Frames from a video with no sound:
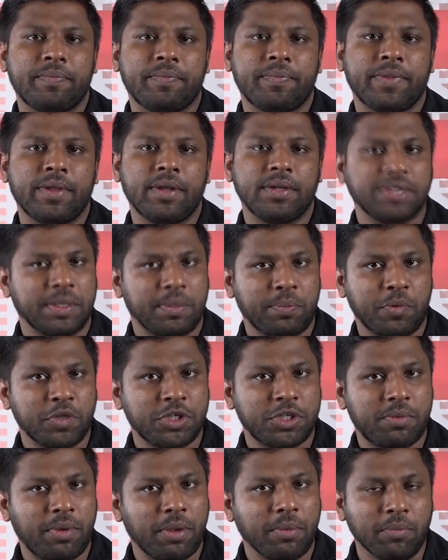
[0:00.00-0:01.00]
Supposed to
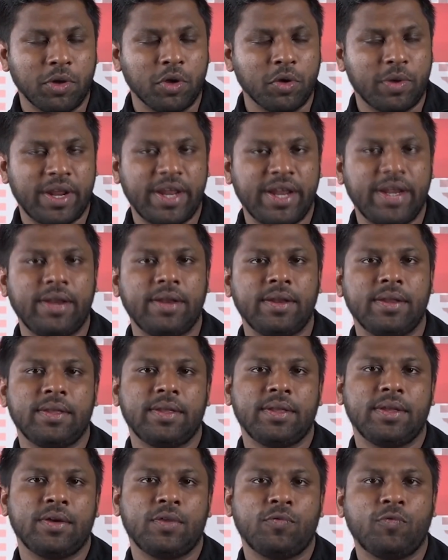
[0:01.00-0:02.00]
be blue, right?
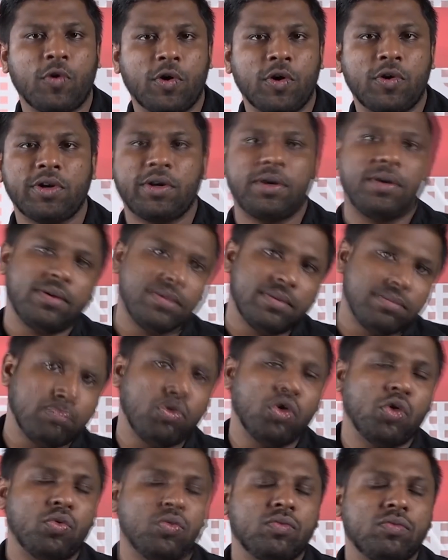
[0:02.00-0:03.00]
Water,
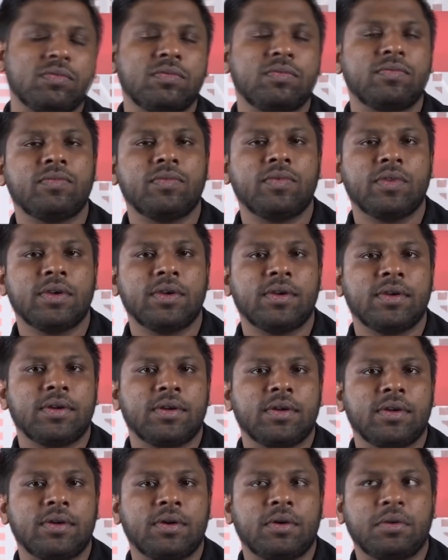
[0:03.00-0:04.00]
blue.
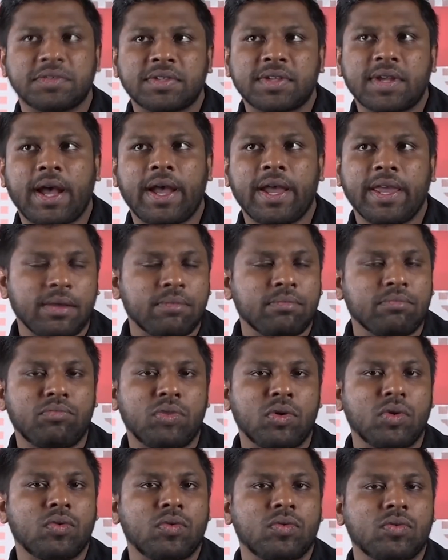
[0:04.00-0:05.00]
Sky,
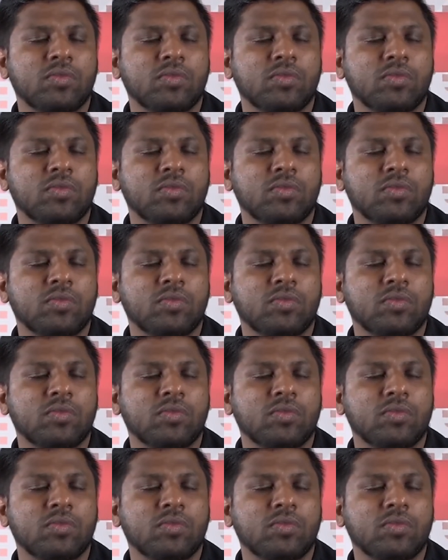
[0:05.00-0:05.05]
blue.